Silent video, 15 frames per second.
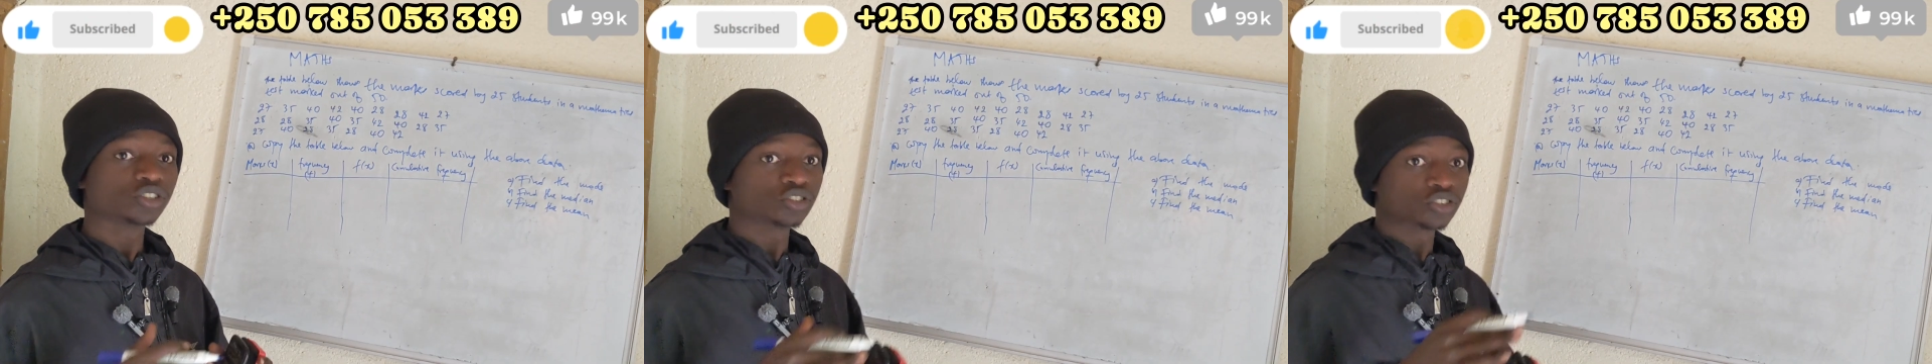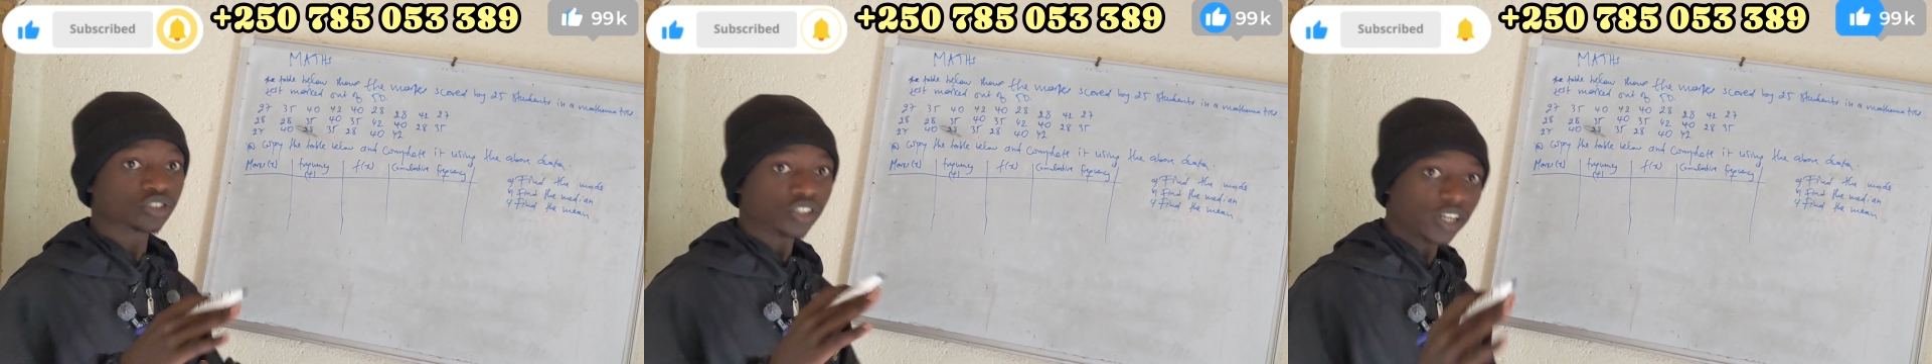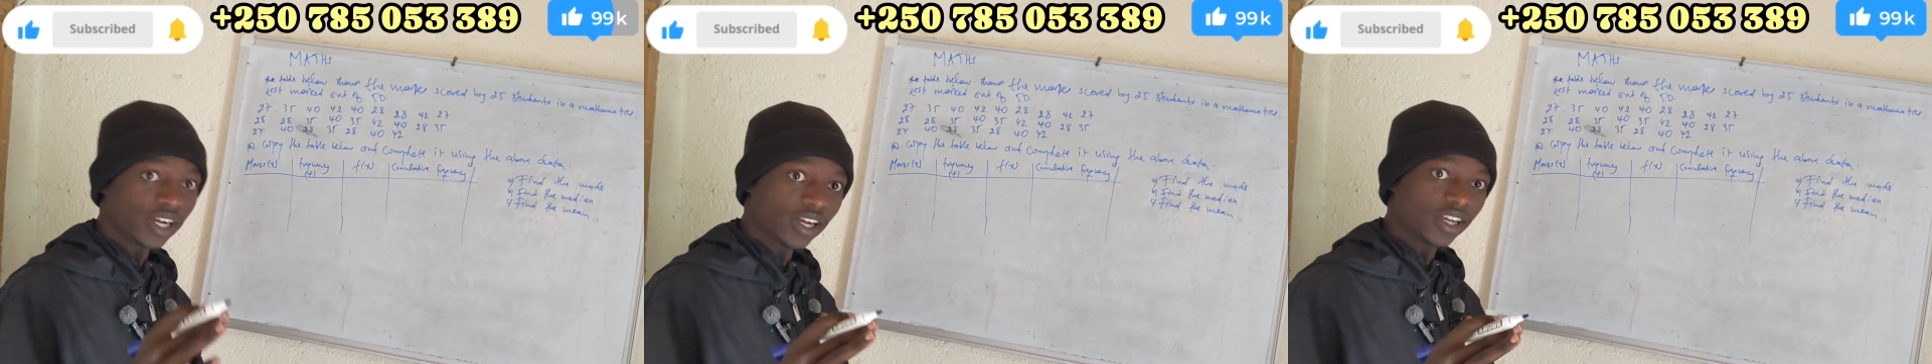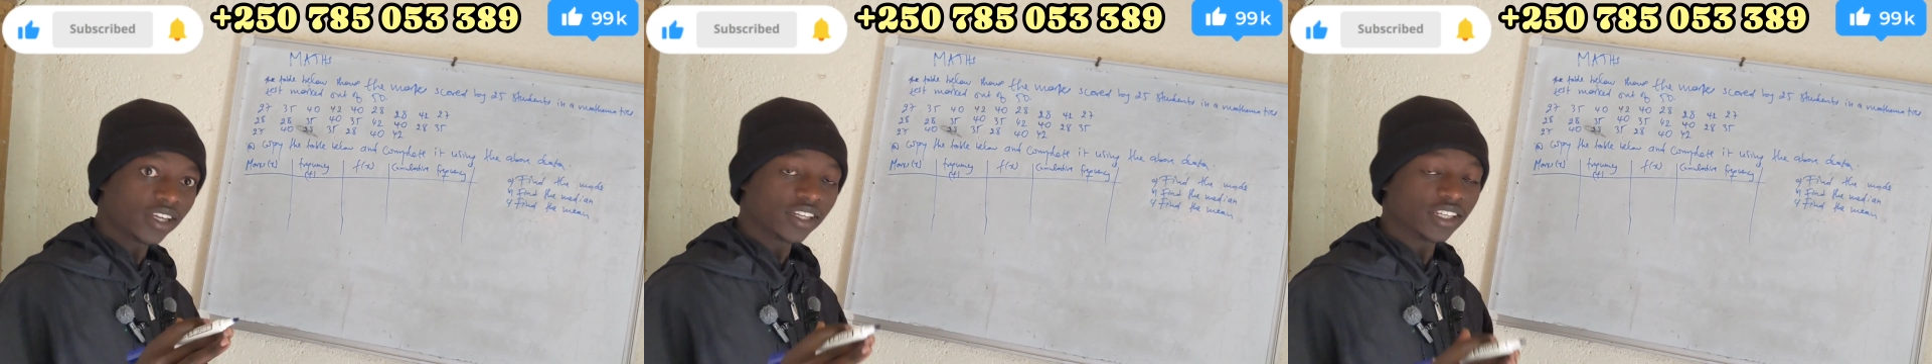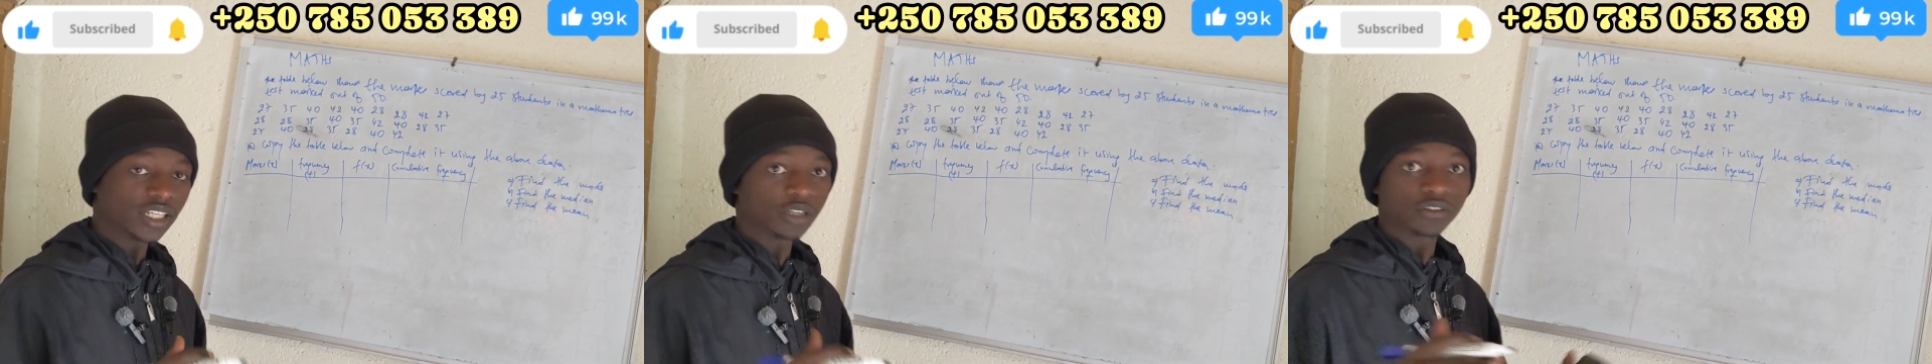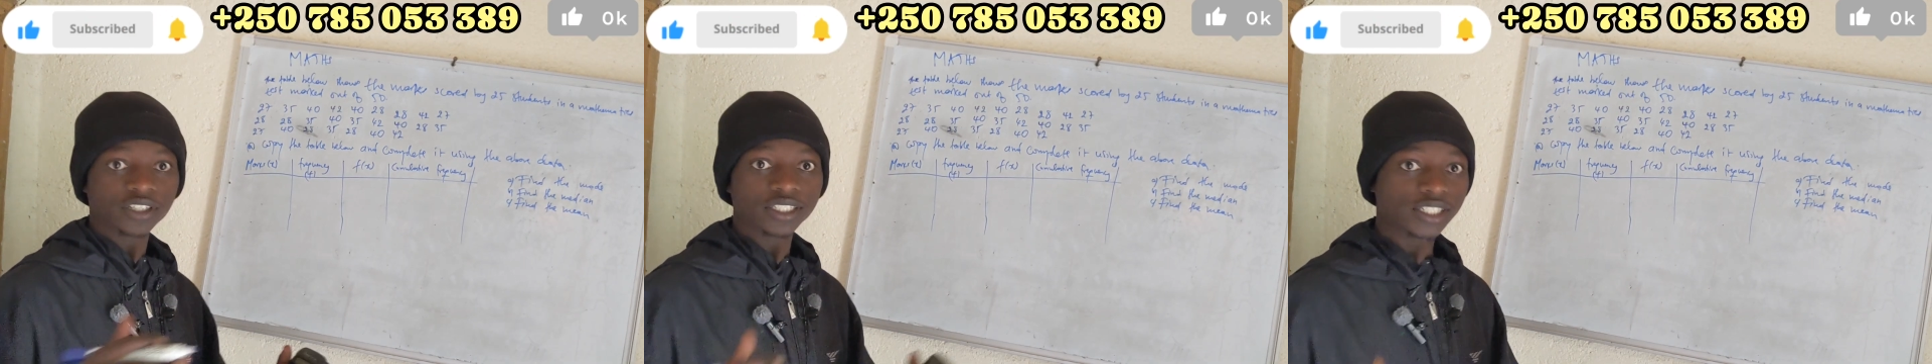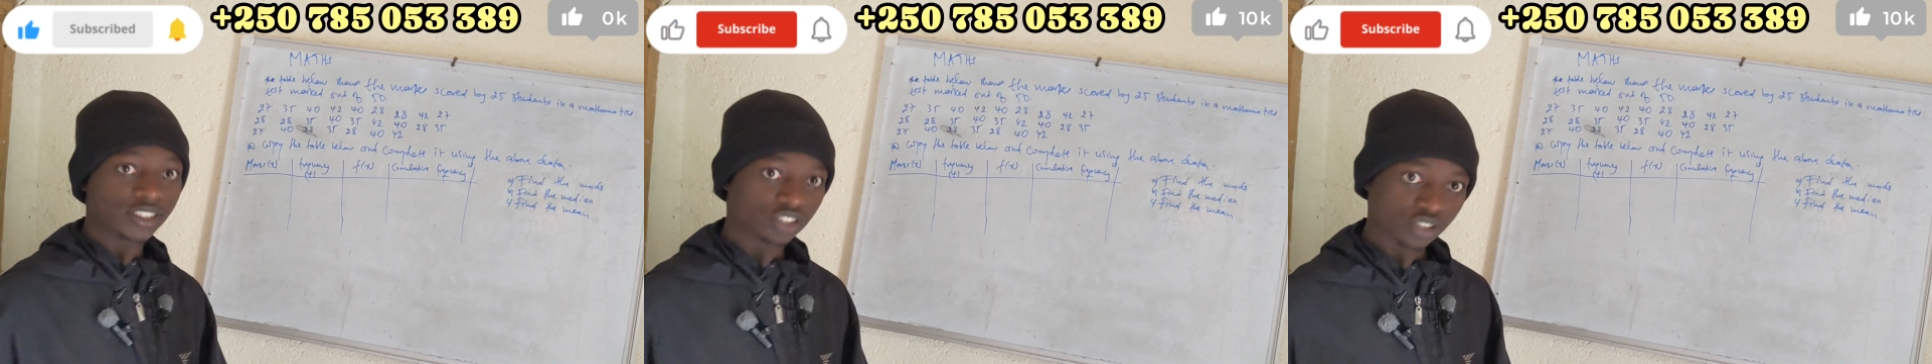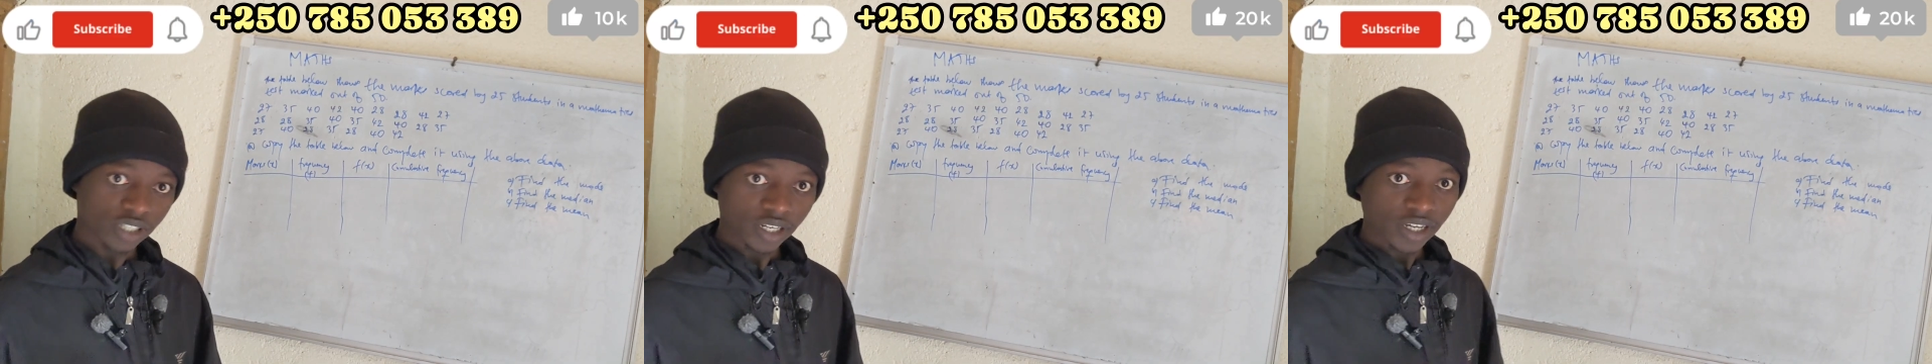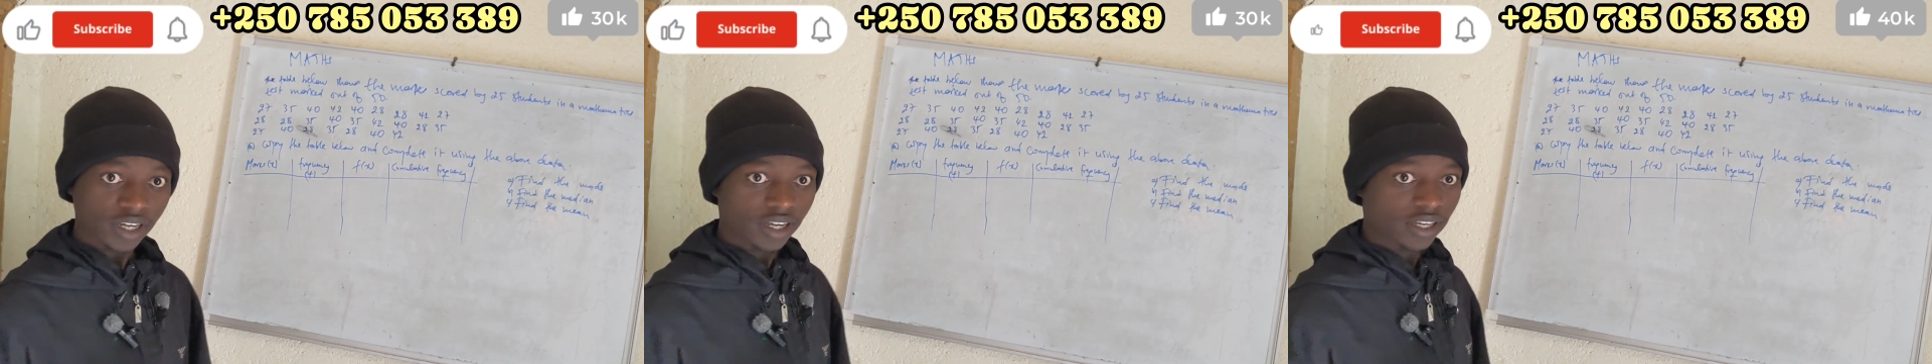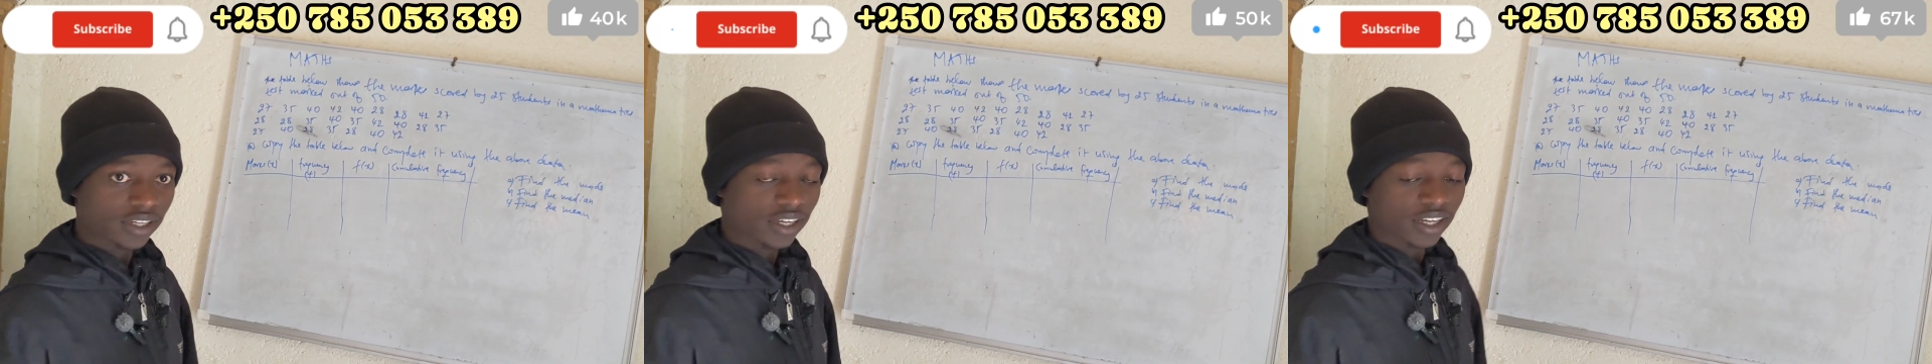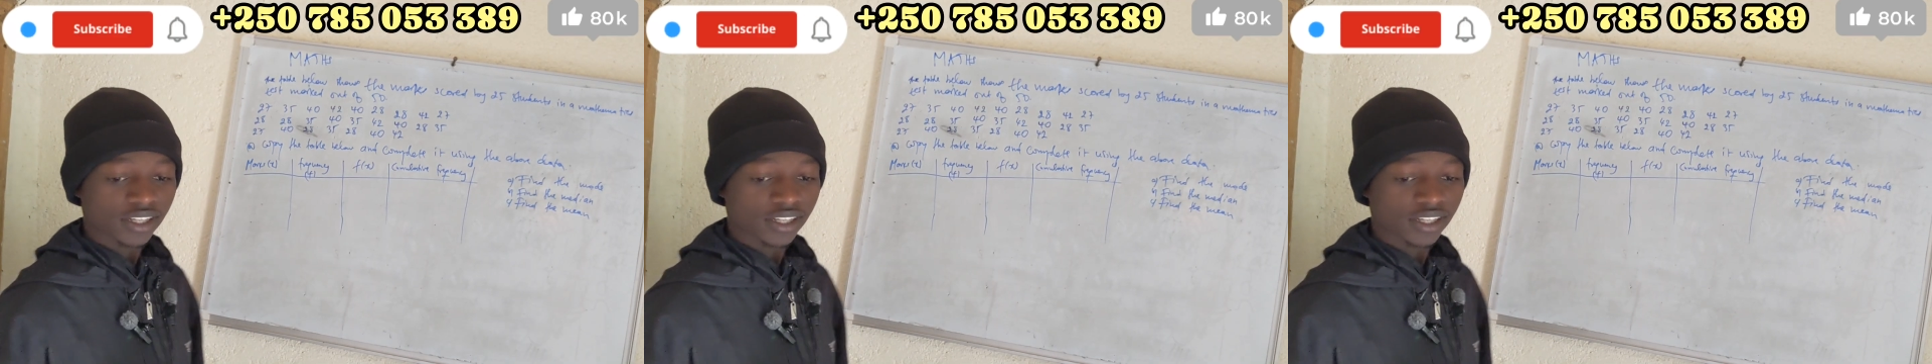try, give that a try,